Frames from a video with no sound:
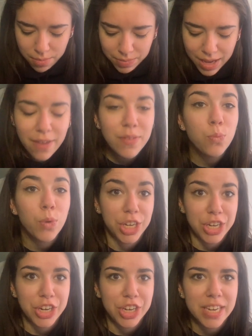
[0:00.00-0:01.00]
Kevin
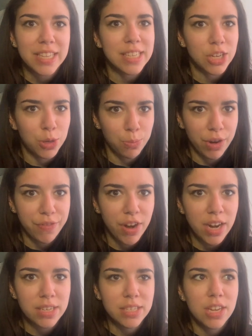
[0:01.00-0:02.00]
Whitaker is her
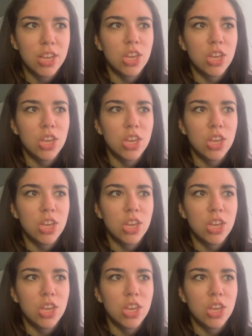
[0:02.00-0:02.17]
boyfriend.